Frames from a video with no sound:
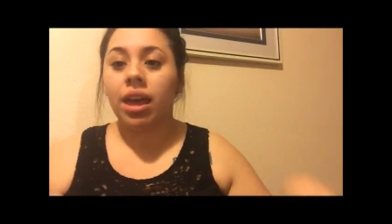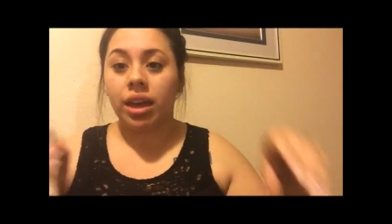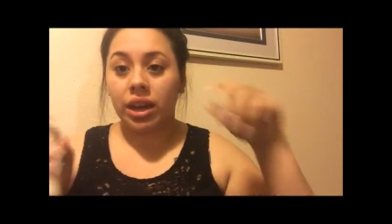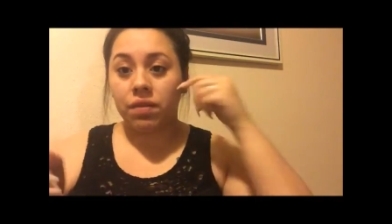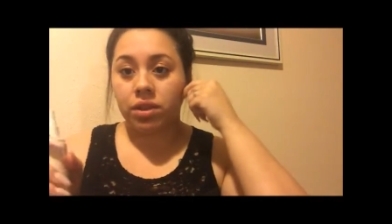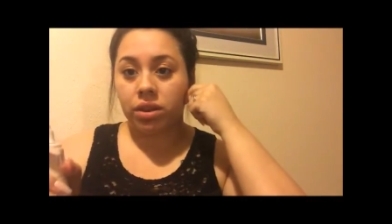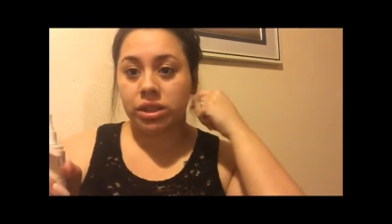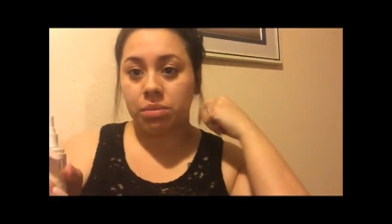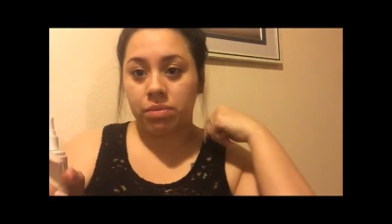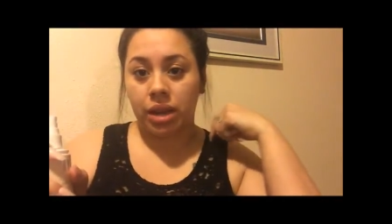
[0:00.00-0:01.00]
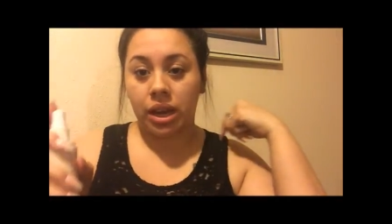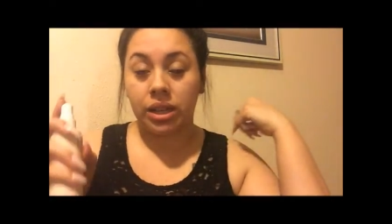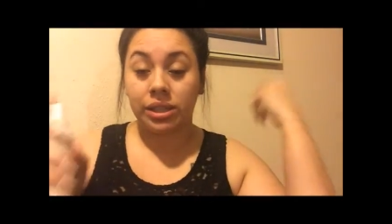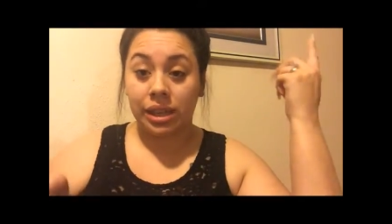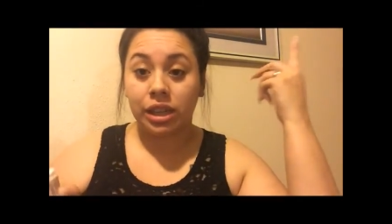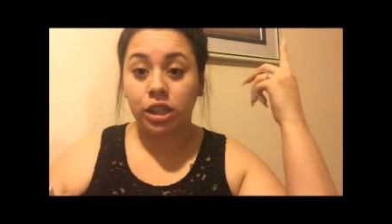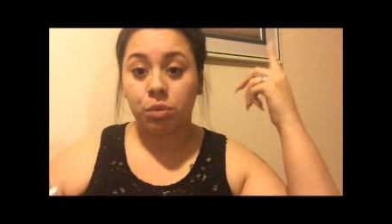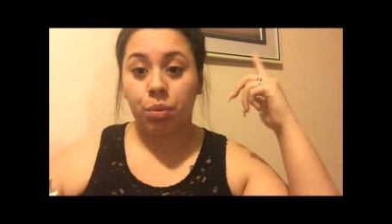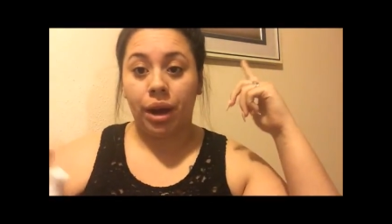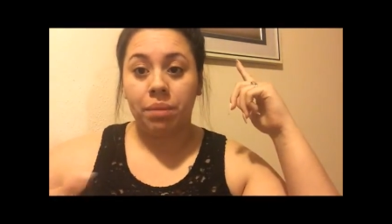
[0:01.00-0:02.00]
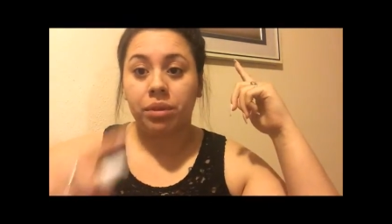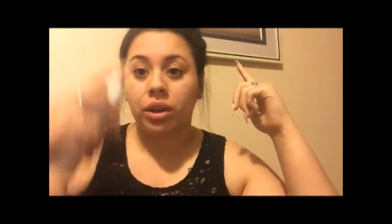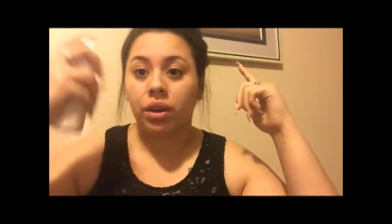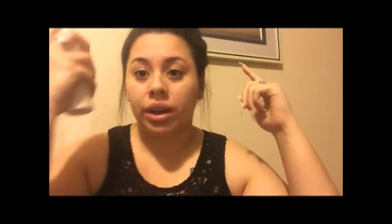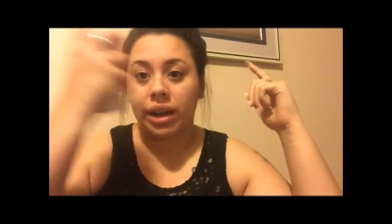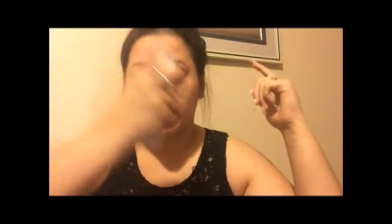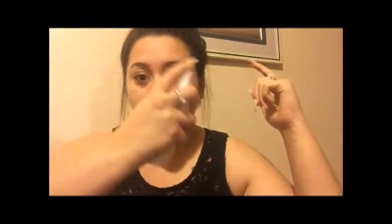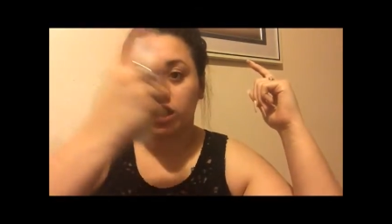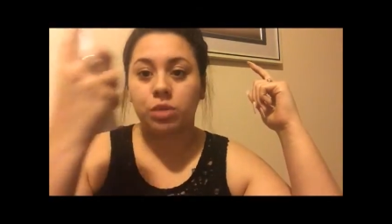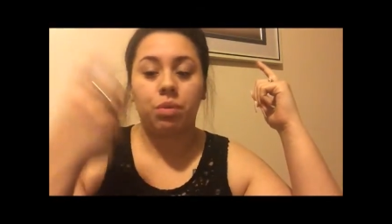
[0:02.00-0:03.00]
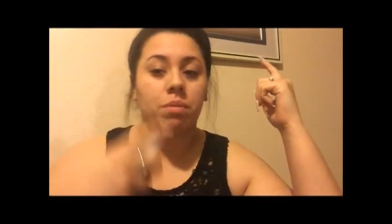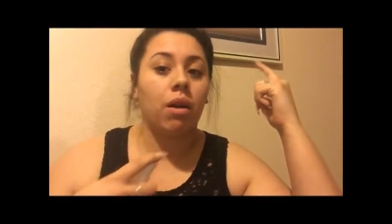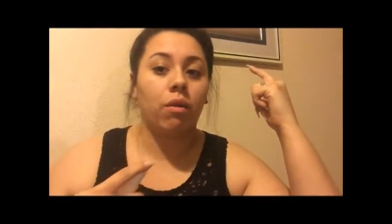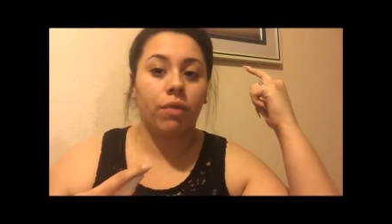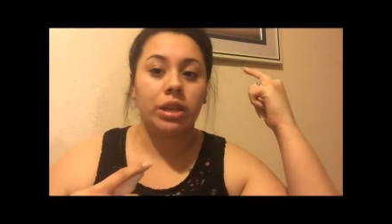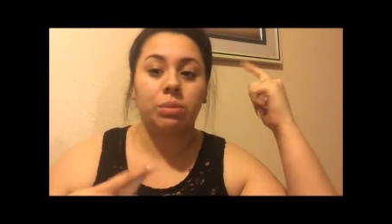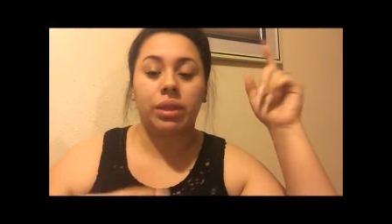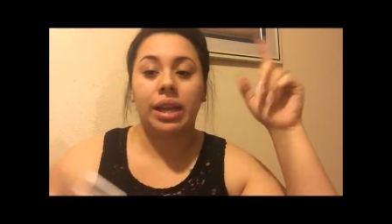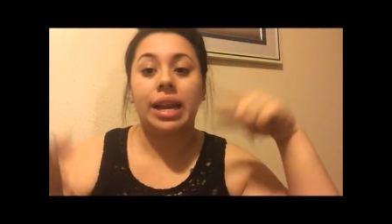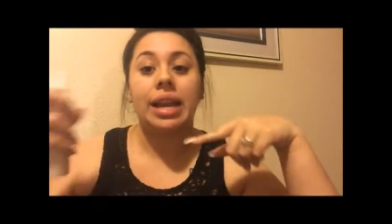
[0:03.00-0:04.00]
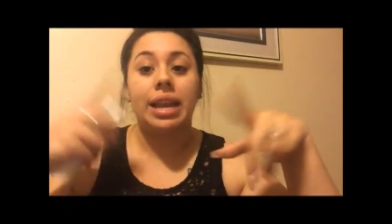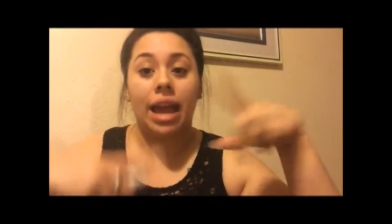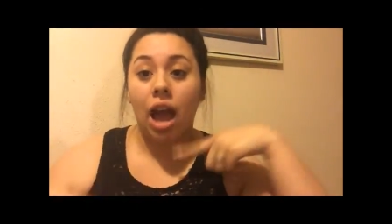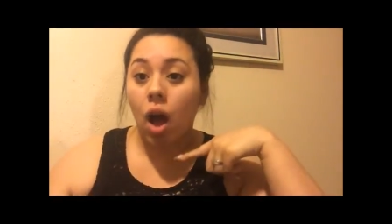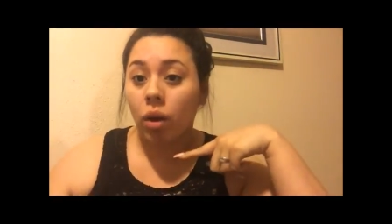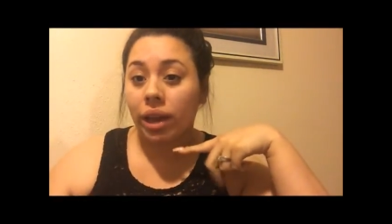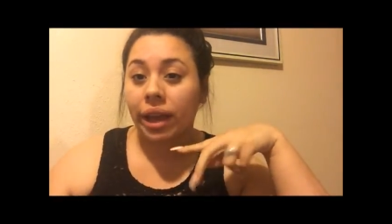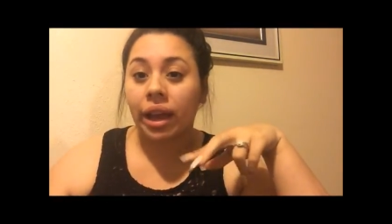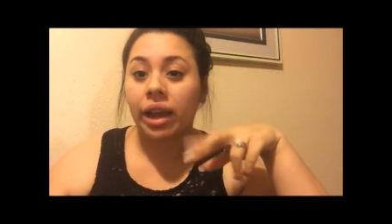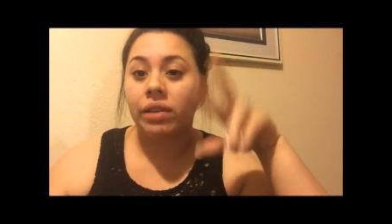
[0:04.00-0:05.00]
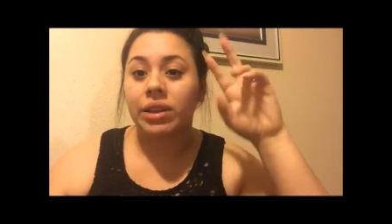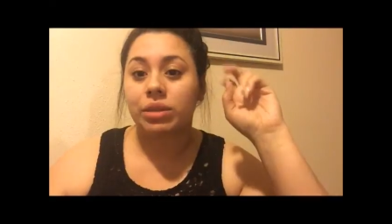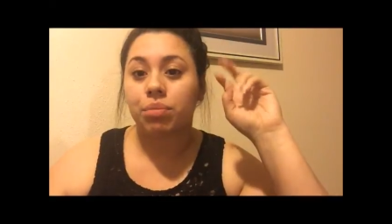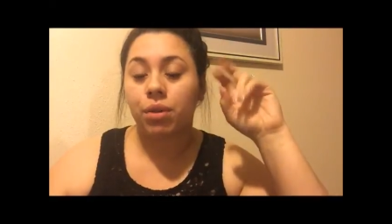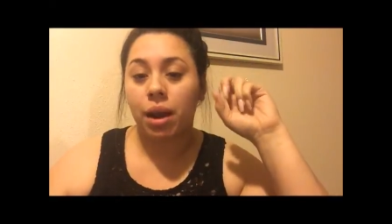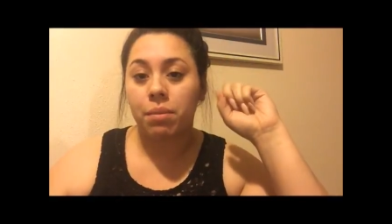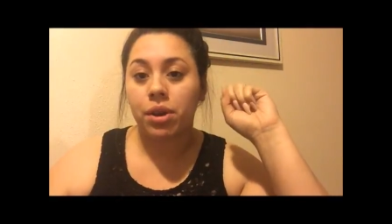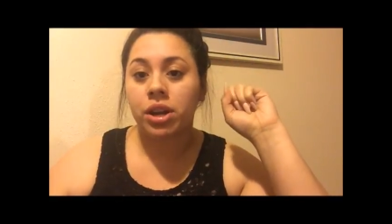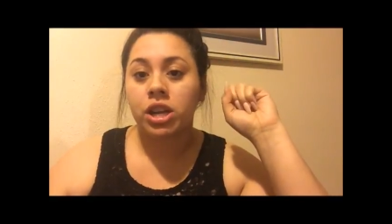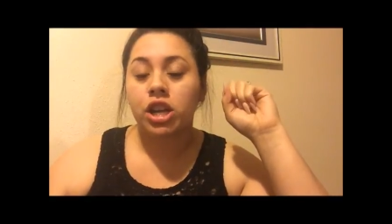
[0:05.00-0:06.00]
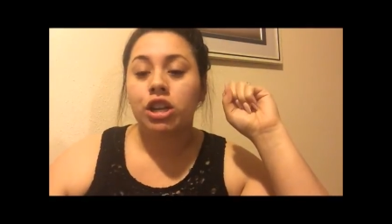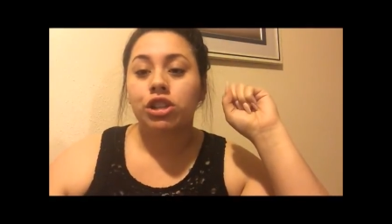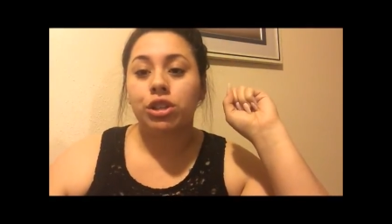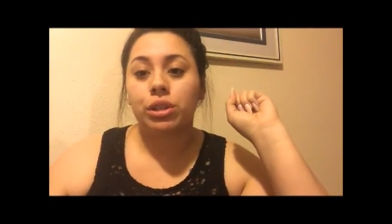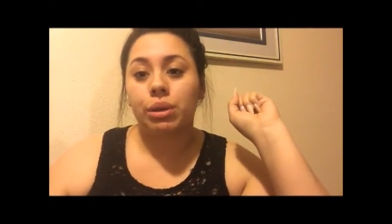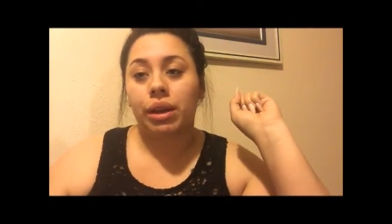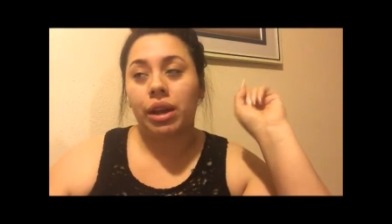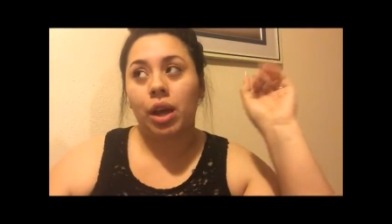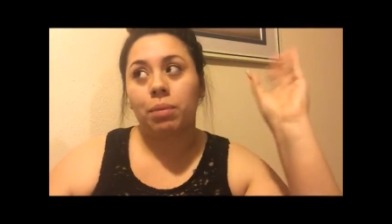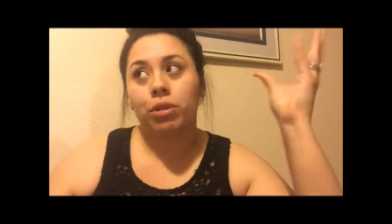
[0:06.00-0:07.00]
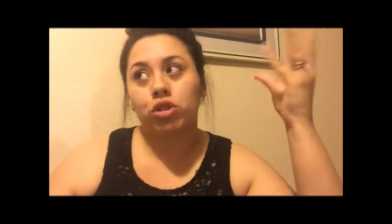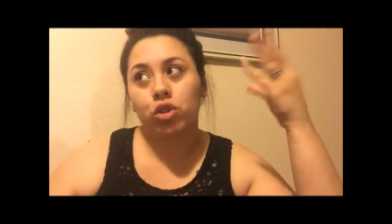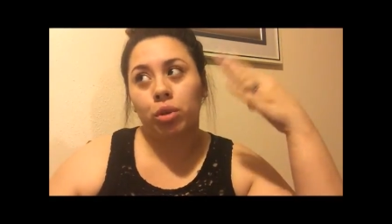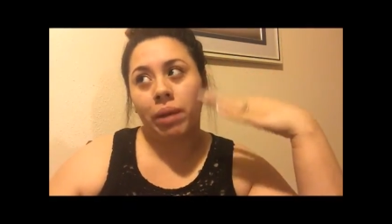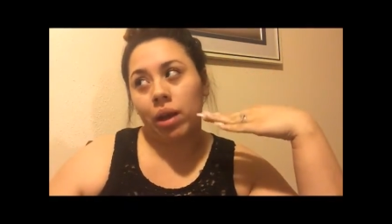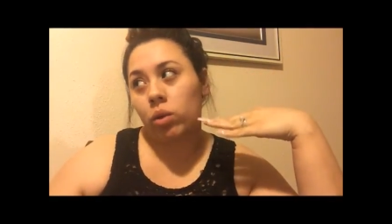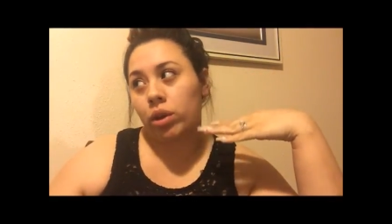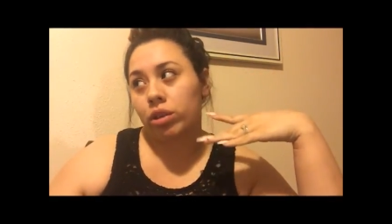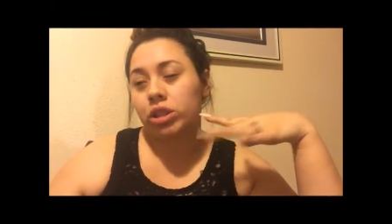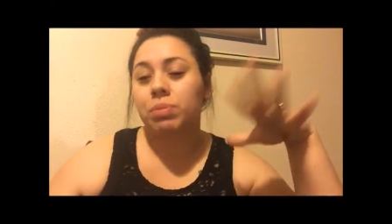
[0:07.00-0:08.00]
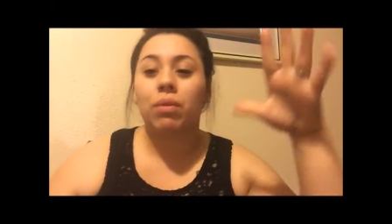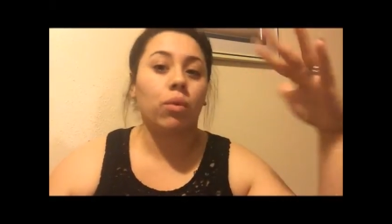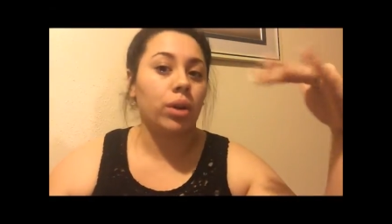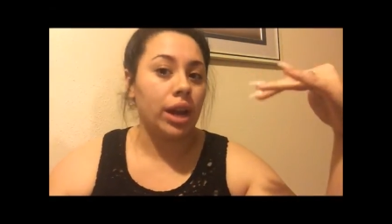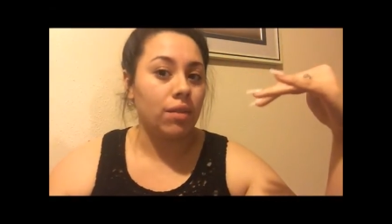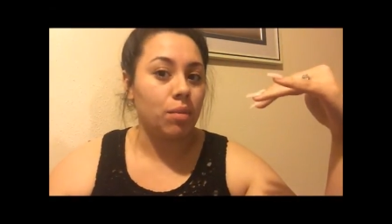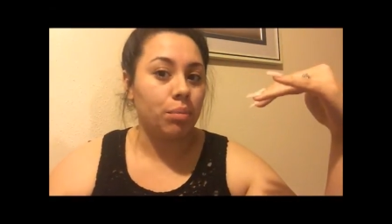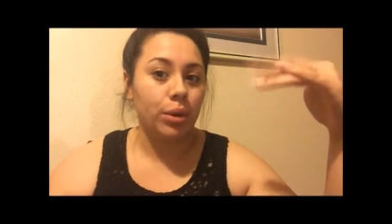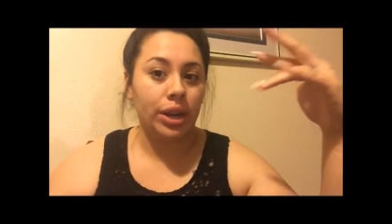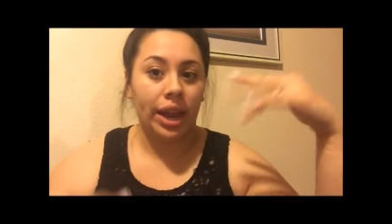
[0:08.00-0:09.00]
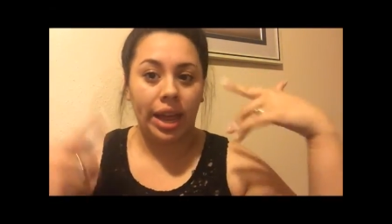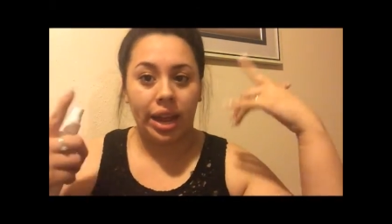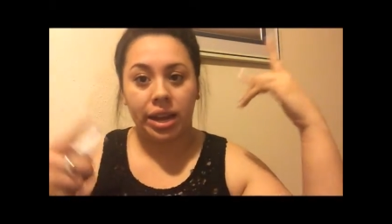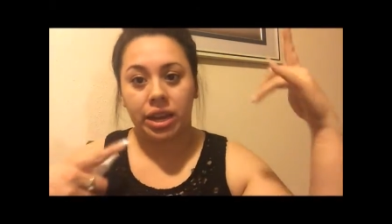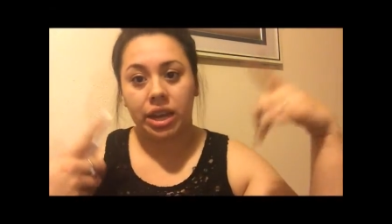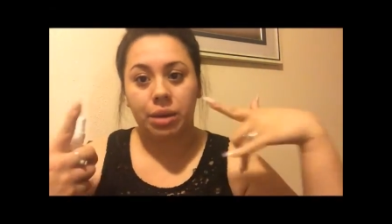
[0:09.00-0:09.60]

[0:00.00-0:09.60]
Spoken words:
And even though it's a setting spray, I'm going to go ahead and actually spray my whole face with it now, like kind of as a primer, just so it can help control my oils before I even put any